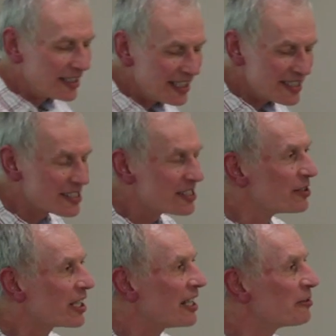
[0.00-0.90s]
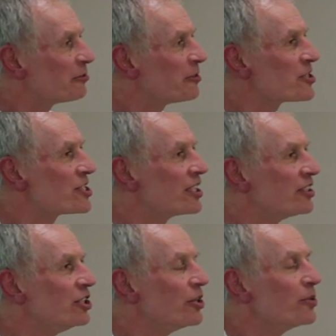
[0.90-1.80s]
is to kind of foster
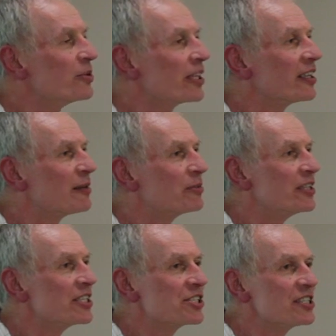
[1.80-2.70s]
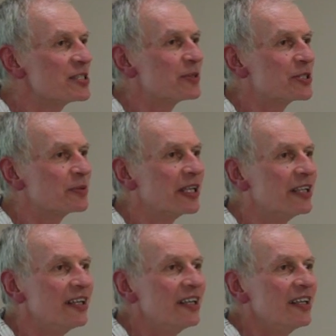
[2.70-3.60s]
new collaborations
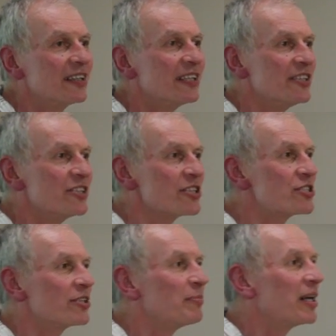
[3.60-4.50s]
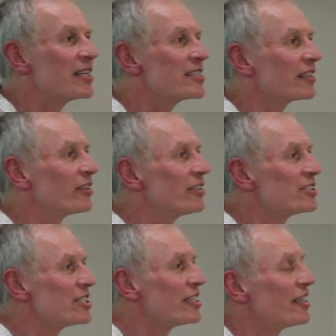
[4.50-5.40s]
between the industrial
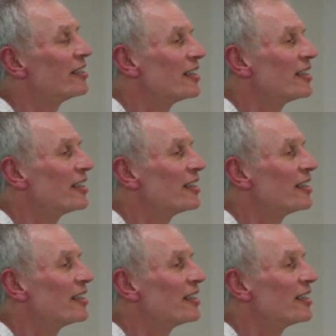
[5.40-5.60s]
biotechnology